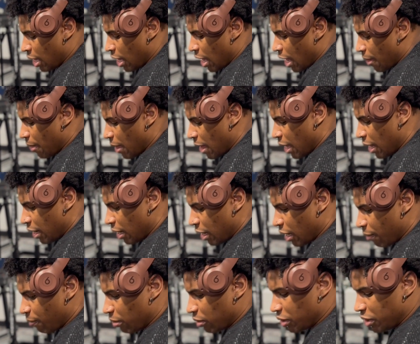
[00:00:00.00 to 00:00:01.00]
and then I
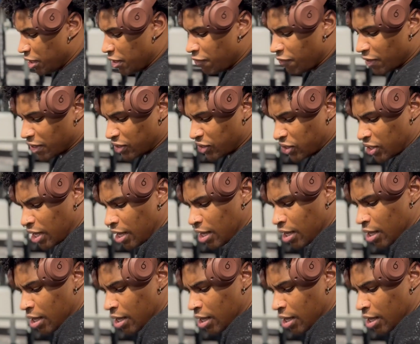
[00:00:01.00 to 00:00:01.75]
believe it's